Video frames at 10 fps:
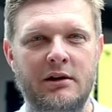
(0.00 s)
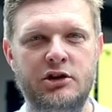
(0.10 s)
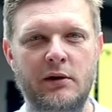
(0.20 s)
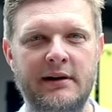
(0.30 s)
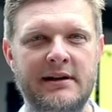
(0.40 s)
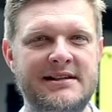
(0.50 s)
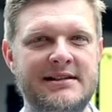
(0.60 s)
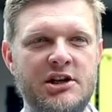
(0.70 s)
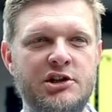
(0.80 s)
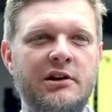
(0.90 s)
During this
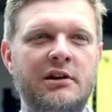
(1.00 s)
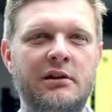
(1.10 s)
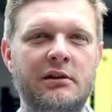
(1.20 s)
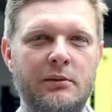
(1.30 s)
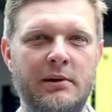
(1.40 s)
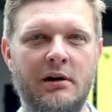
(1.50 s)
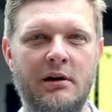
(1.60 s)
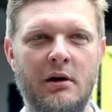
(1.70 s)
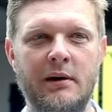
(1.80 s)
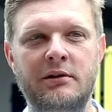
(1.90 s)
session we're
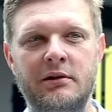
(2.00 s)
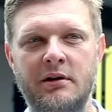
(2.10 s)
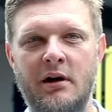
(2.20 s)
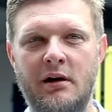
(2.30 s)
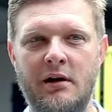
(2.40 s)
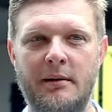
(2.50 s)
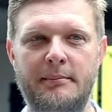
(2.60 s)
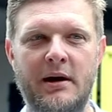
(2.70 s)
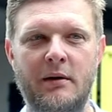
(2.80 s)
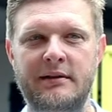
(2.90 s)
going to talk
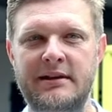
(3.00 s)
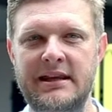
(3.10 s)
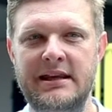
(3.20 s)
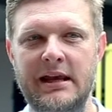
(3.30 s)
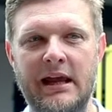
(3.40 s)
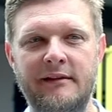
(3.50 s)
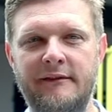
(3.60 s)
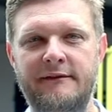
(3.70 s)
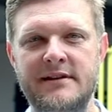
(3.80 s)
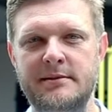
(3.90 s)
about the
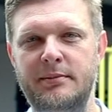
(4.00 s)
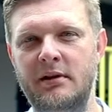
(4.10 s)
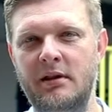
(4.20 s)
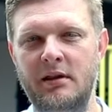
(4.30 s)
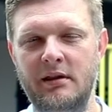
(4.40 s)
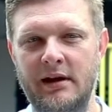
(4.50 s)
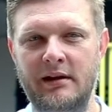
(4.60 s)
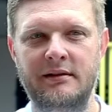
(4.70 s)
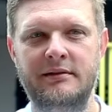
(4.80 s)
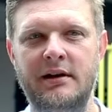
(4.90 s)
invisible
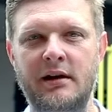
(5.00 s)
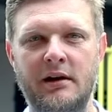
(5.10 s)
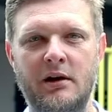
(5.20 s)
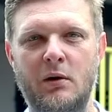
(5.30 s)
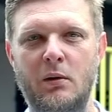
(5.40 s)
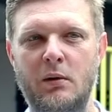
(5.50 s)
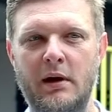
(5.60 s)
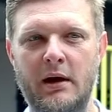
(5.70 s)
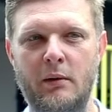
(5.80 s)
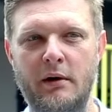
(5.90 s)
Interio,
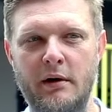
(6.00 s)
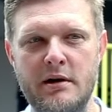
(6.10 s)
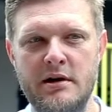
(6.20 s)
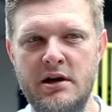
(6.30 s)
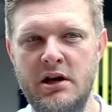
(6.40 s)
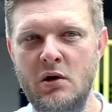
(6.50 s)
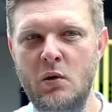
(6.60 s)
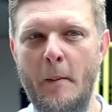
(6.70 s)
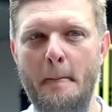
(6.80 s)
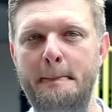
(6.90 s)
our
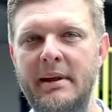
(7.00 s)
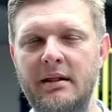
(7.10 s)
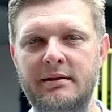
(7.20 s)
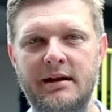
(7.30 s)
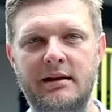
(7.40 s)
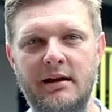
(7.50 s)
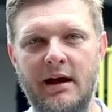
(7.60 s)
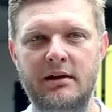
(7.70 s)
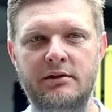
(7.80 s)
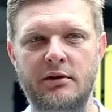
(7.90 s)
new built-in
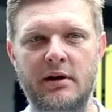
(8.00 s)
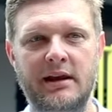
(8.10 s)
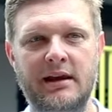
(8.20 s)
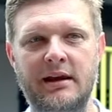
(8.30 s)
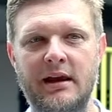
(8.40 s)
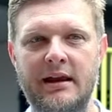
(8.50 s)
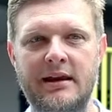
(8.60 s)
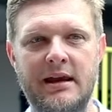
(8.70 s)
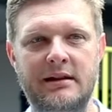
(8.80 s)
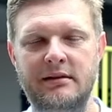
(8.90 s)
hydraulic
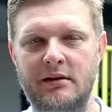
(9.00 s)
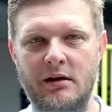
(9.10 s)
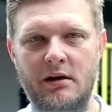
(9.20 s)
gate